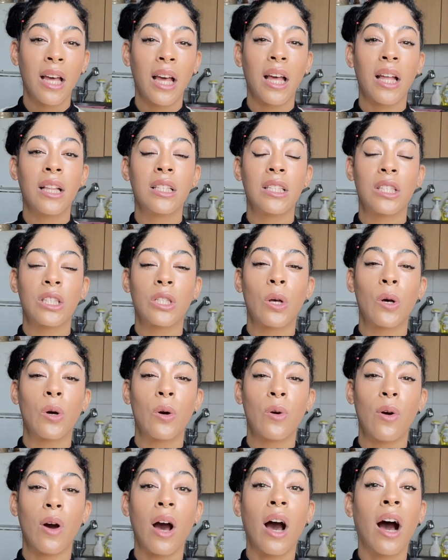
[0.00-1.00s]
and
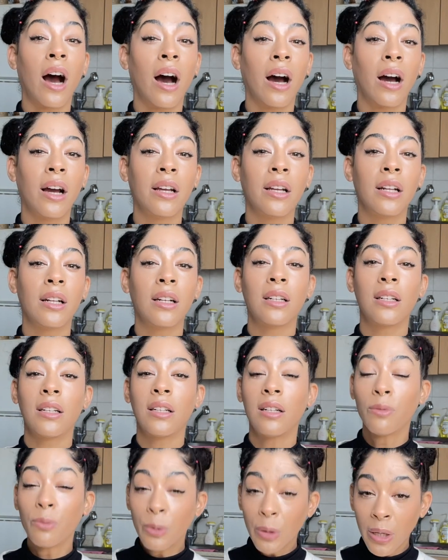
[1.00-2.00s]
so I
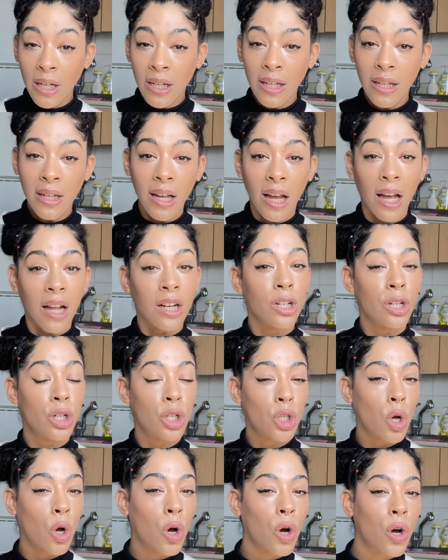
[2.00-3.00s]
really
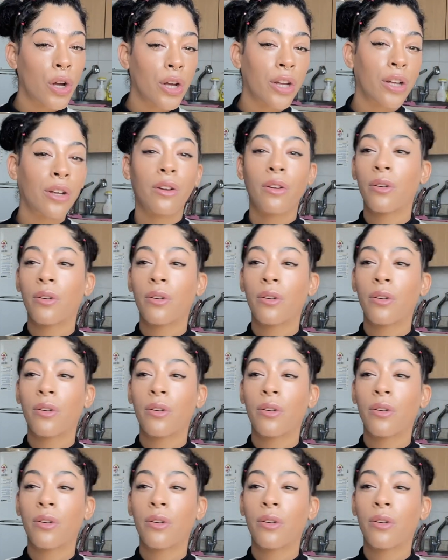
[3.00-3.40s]
enjoy